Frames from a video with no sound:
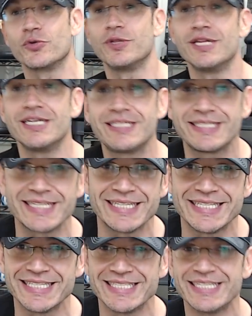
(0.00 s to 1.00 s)

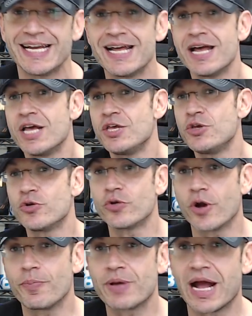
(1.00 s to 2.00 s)
Listen,
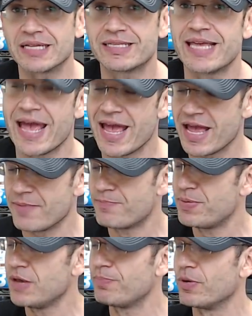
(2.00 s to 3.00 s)
Europe got game,
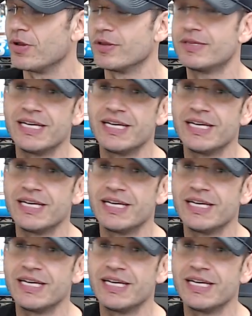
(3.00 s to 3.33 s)
people.